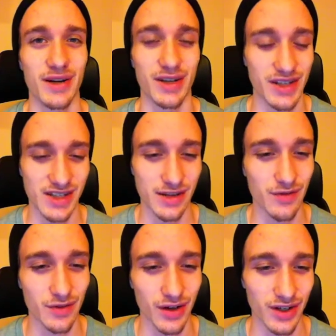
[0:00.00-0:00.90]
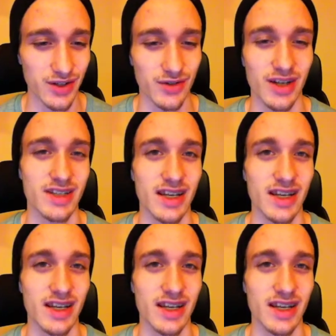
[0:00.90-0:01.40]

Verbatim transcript: It can save you a lot of stress,